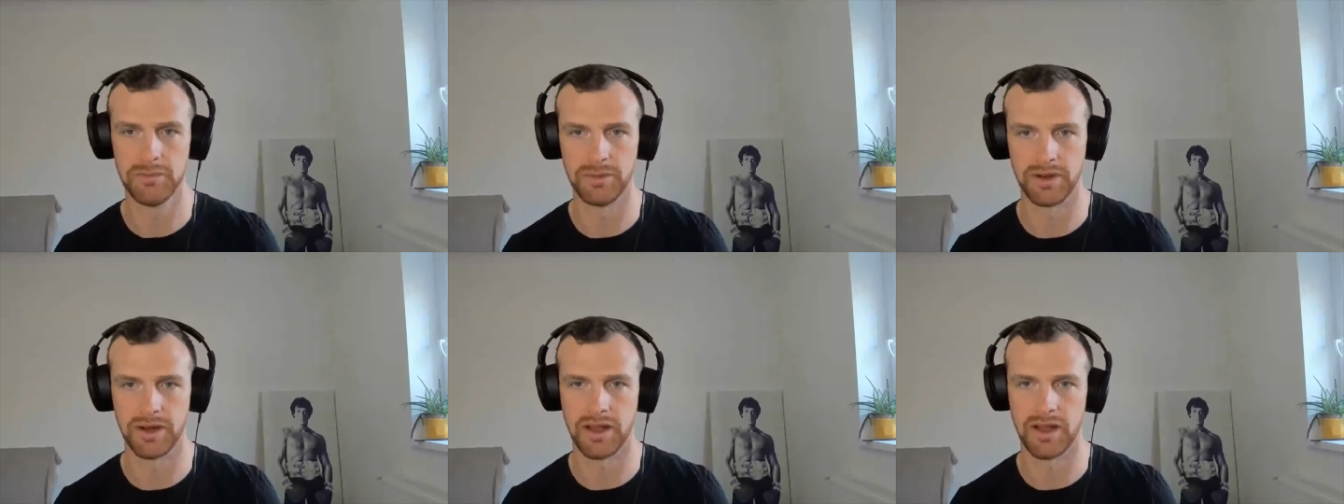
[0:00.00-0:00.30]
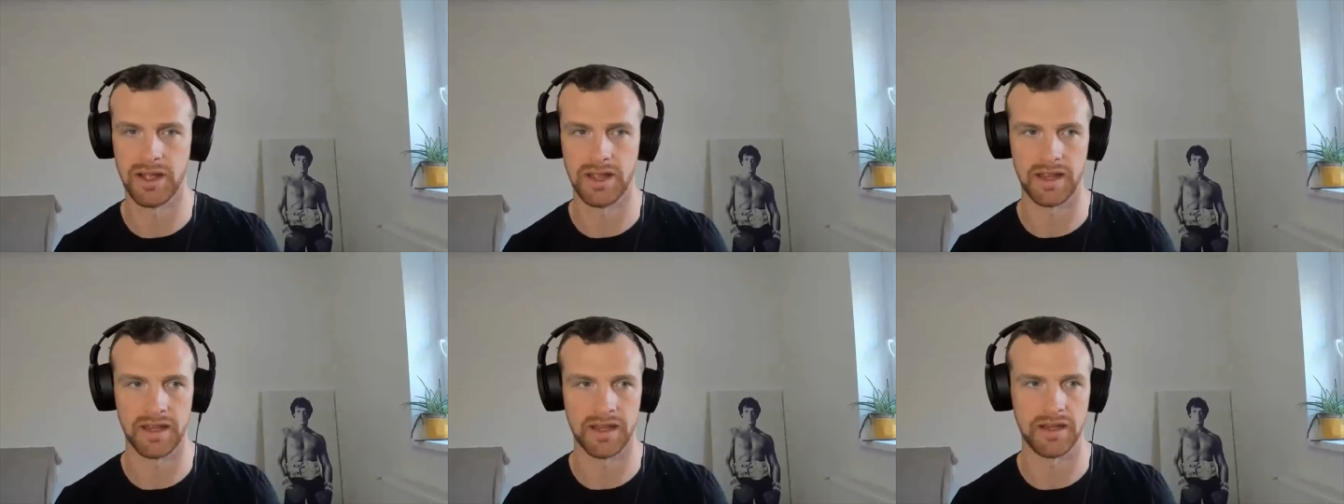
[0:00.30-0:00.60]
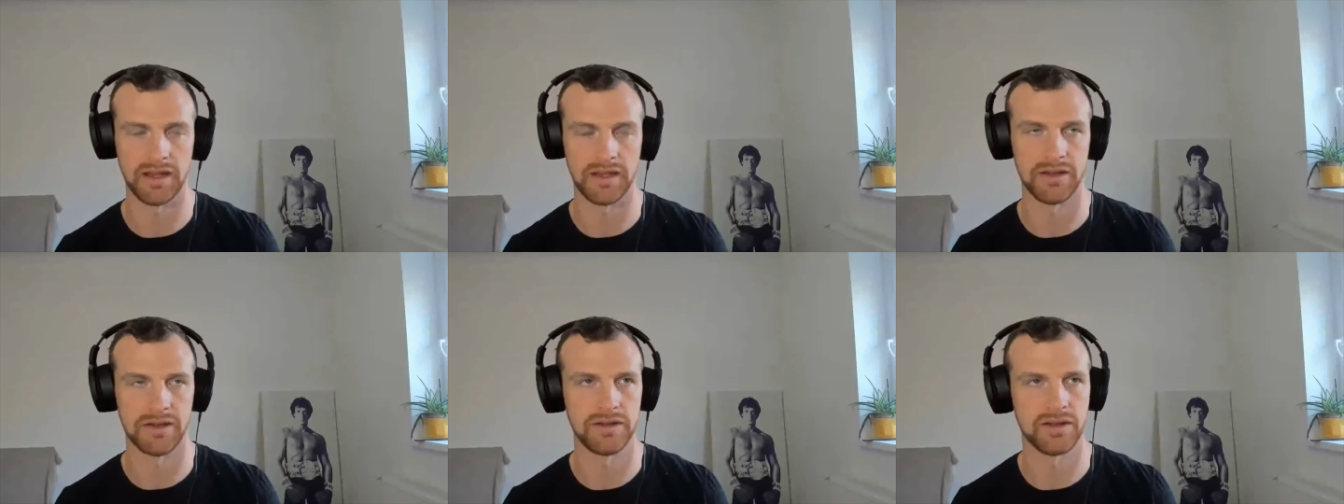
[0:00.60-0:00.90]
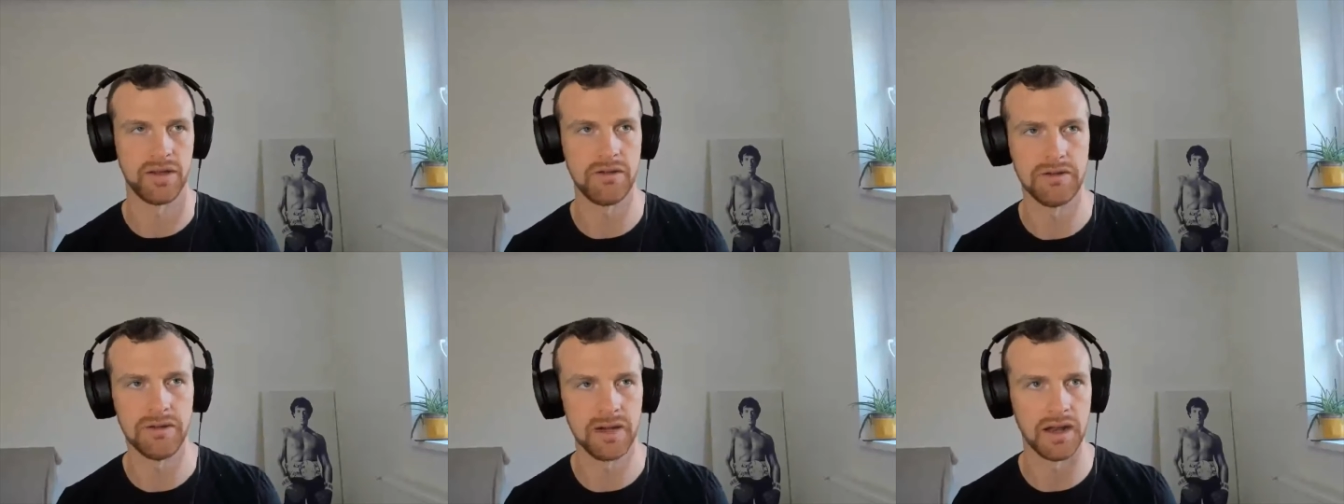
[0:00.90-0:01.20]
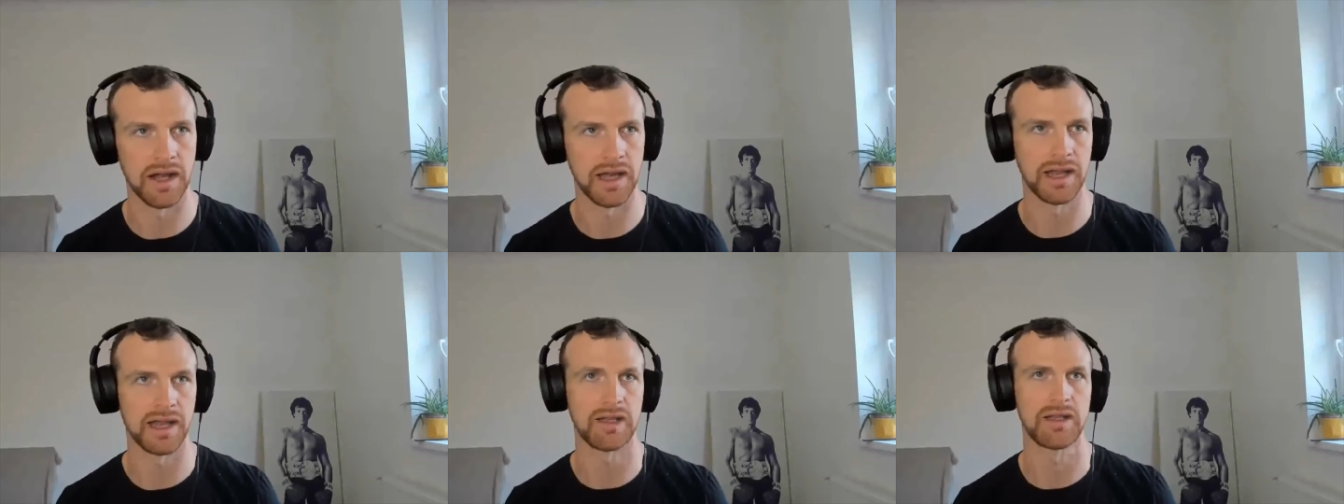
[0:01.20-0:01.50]
But I
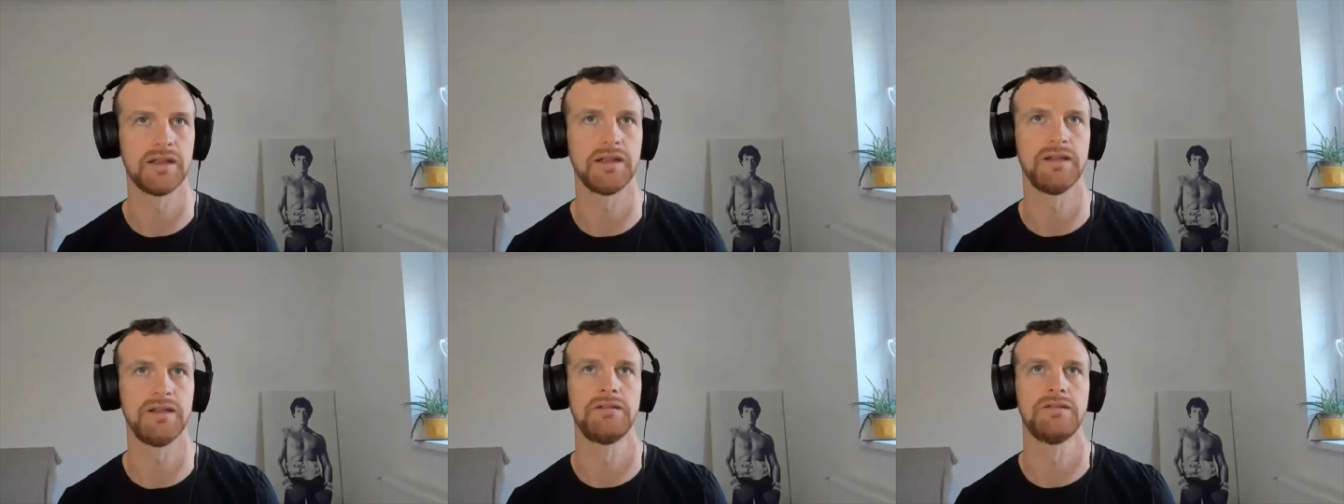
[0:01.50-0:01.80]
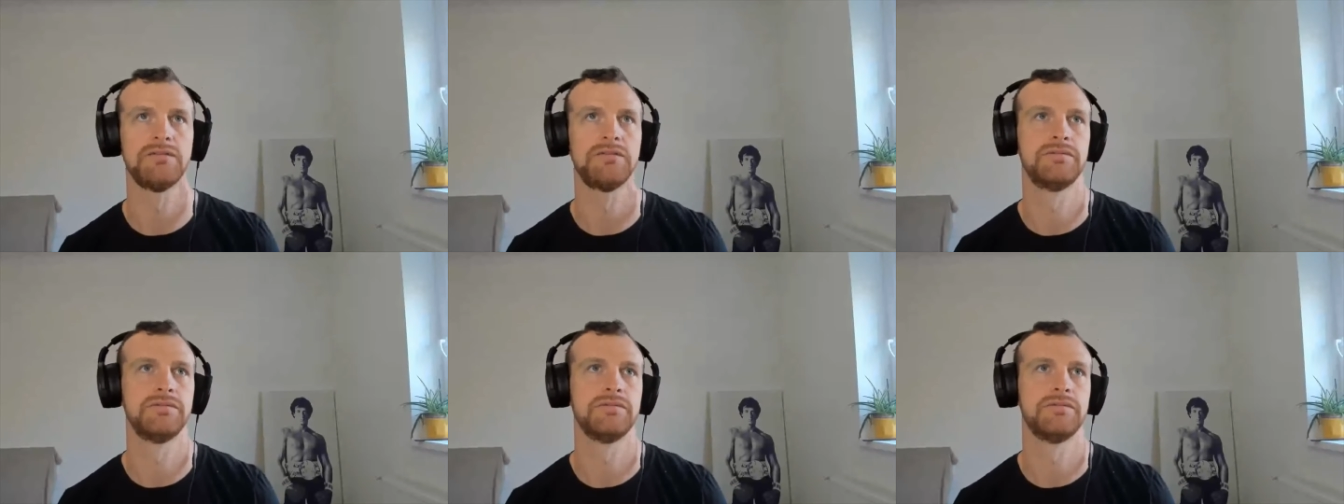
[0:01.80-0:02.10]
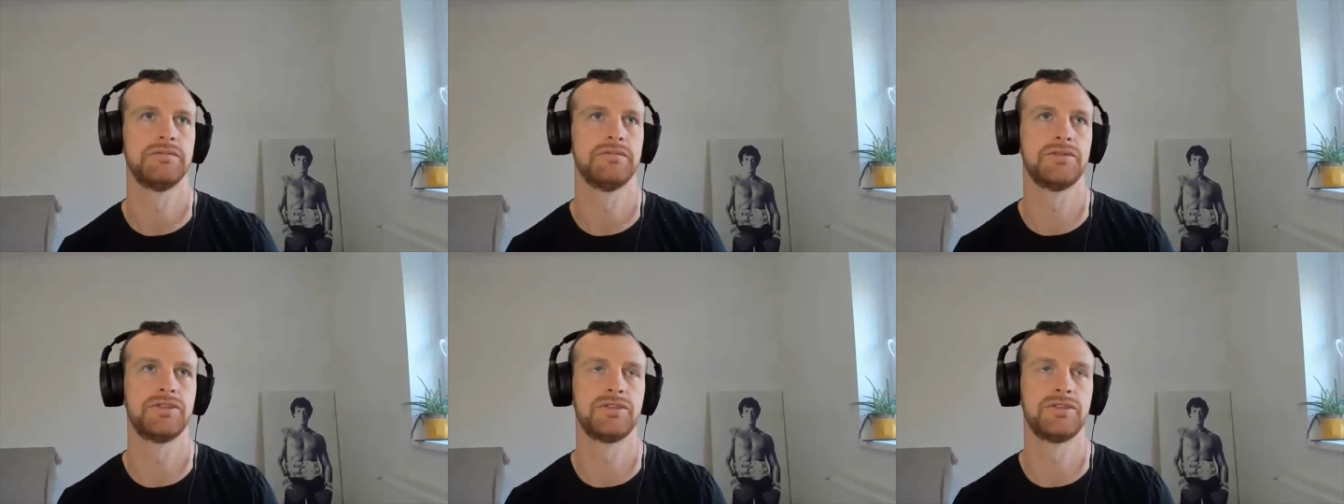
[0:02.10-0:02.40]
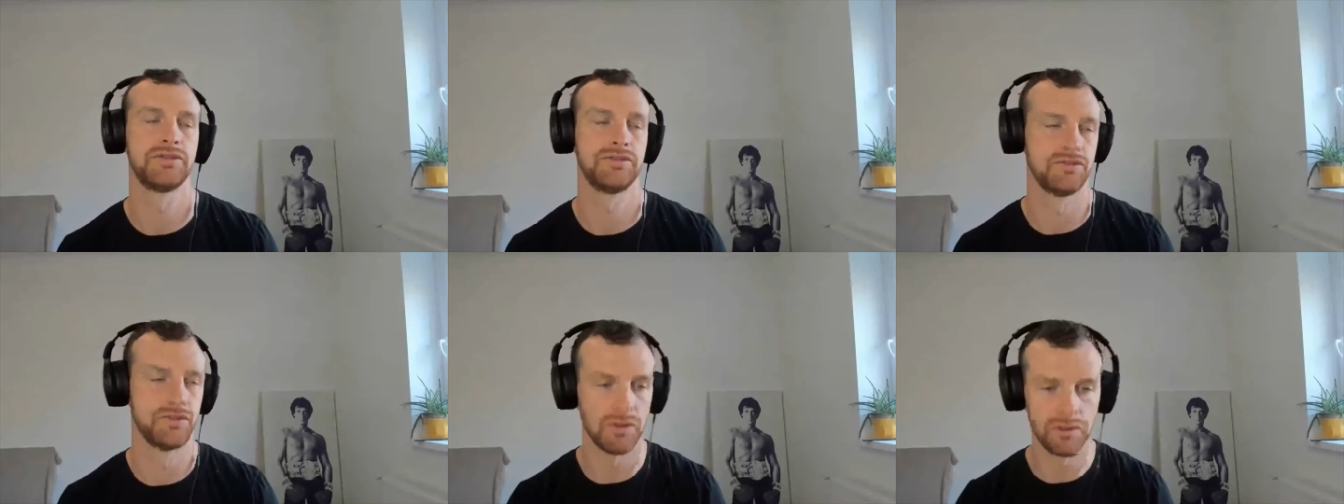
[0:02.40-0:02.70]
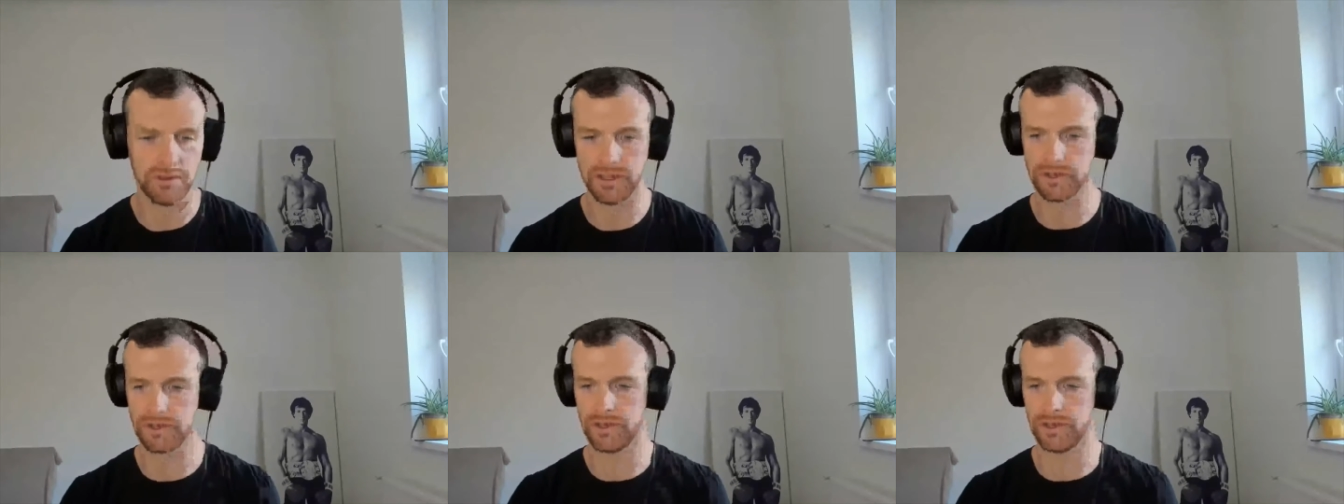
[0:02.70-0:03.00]
don't like
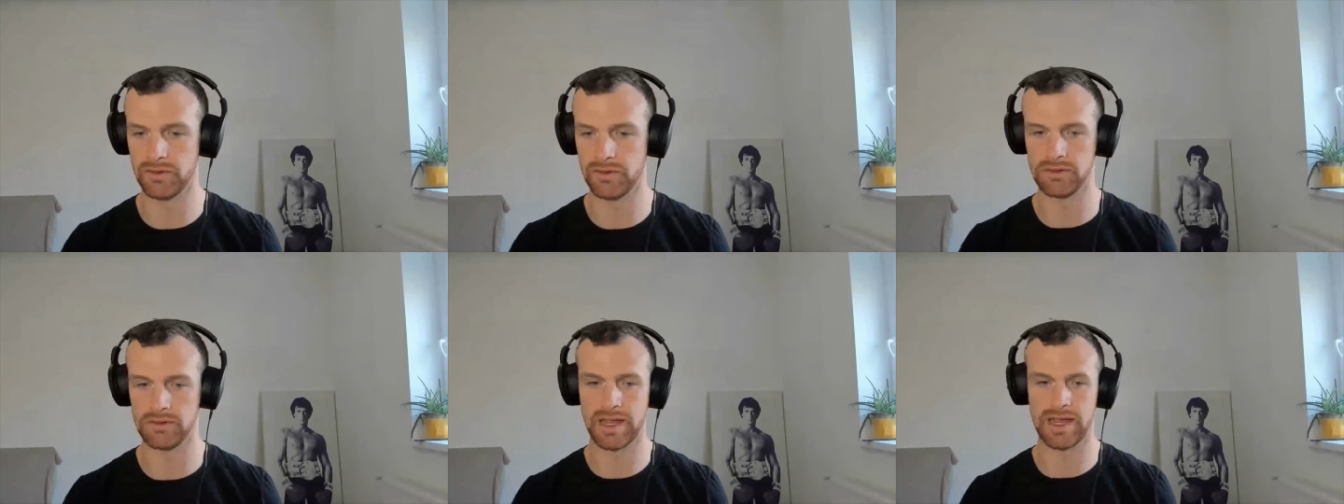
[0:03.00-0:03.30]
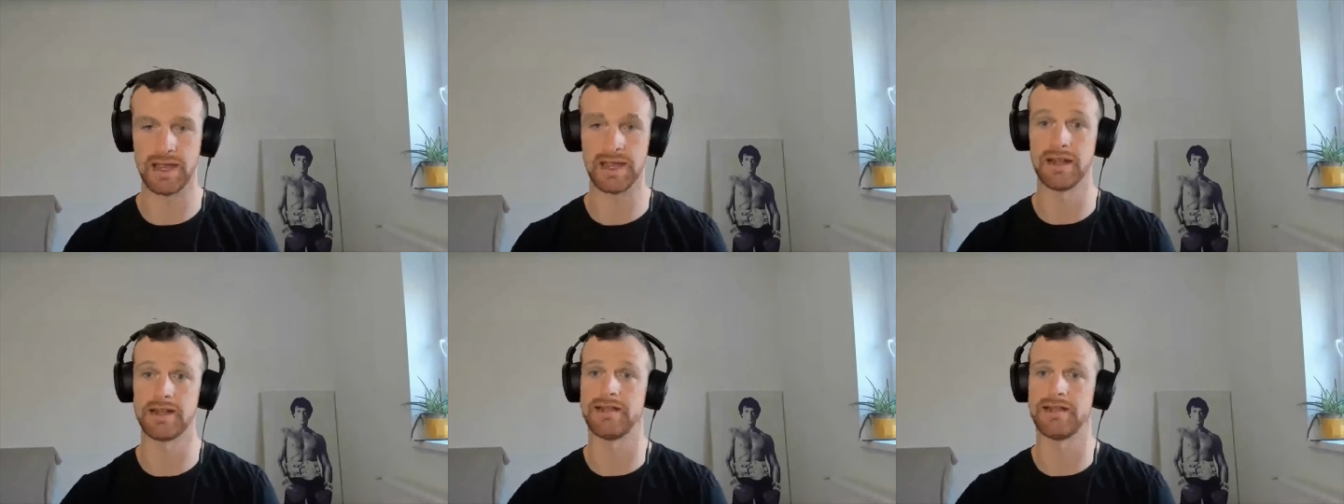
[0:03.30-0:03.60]
scrolling on it all day.